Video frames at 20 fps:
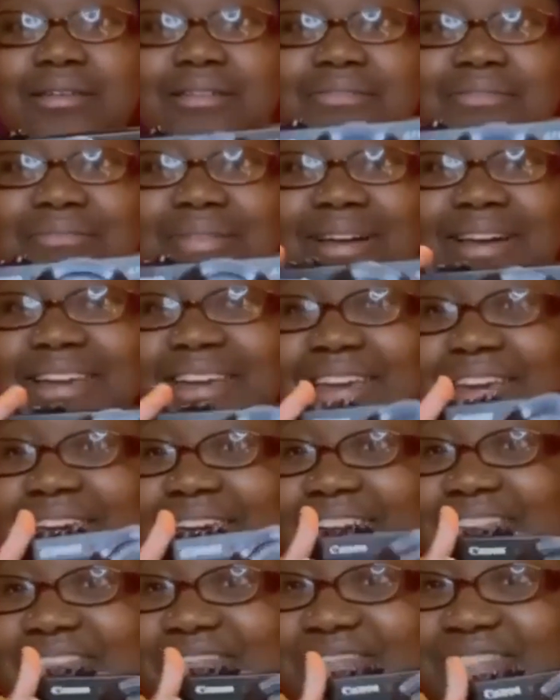My
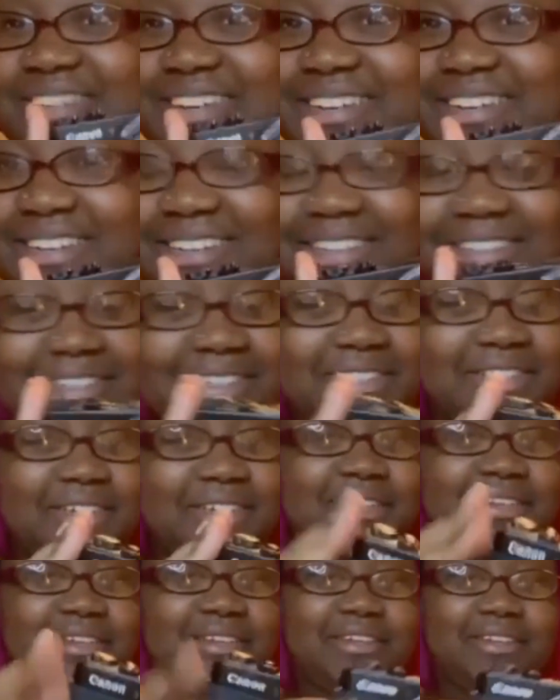camera.
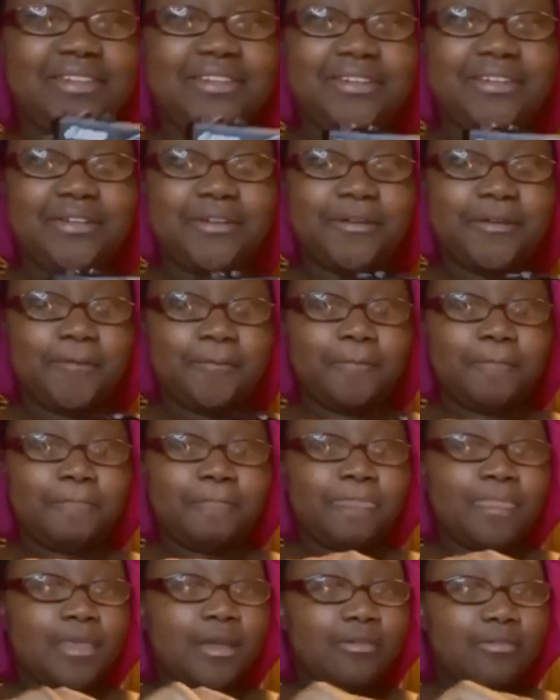
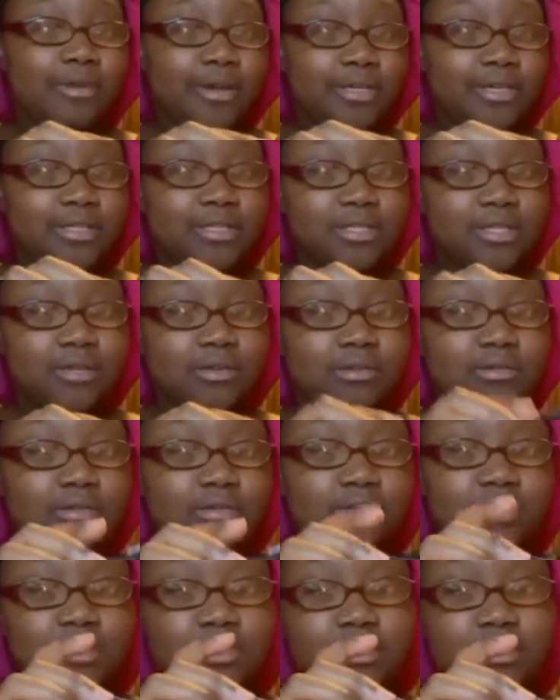All right, so